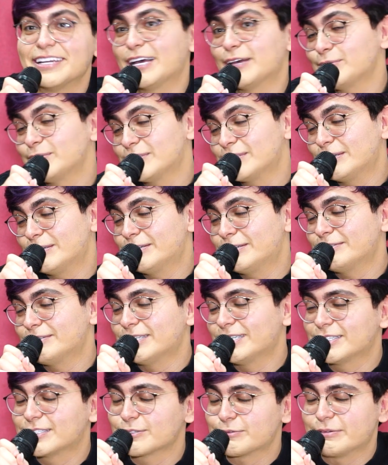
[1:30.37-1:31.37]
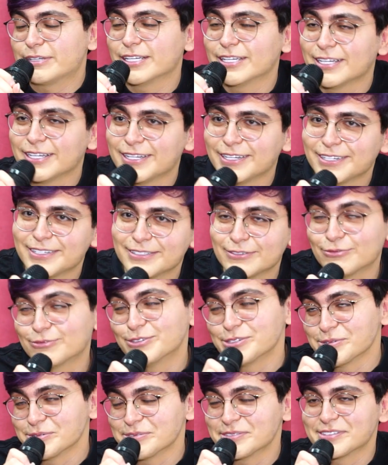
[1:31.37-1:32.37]
Absolutely, sweetheart.
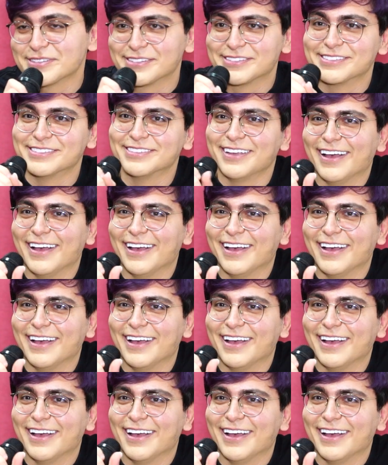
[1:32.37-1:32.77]
Roots.